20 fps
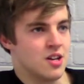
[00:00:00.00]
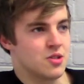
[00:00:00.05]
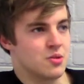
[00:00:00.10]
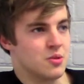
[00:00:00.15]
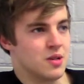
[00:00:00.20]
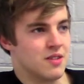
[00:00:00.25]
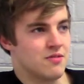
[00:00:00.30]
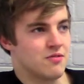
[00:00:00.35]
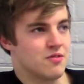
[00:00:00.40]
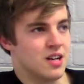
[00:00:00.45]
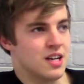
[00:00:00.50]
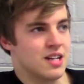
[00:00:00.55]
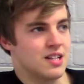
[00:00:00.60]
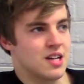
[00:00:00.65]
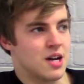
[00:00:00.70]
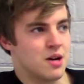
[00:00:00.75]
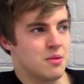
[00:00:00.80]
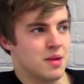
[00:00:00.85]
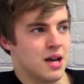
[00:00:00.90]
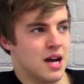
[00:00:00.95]
So it didn't really
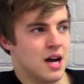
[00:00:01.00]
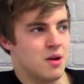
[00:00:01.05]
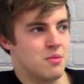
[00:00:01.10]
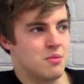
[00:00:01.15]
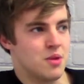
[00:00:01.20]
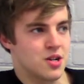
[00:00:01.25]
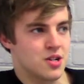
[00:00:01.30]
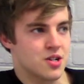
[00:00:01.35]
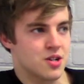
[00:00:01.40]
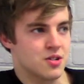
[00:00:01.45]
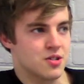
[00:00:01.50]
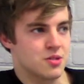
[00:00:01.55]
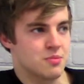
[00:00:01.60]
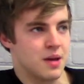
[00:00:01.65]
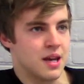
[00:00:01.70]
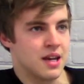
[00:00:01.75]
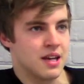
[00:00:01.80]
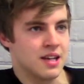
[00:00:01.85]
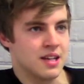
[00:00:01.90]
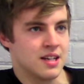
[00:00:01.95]
tell me how much I was
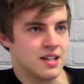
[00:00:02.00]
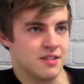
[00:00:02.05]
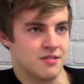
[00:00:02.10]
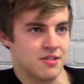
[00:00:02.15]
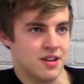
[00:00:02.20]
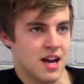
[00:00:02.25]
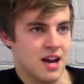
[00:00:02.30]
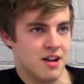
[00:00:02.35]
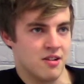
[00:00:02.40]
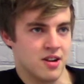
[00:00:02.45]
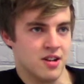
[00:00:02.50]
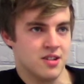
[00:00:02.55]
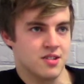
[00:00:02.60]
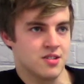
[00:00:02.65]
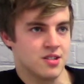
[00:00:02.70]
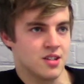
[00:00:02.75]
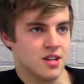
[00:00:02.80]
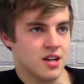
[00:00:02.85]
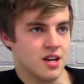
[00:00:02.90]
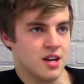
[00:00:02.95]
spending in different
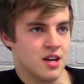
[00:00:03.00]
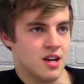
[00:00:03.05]
areas.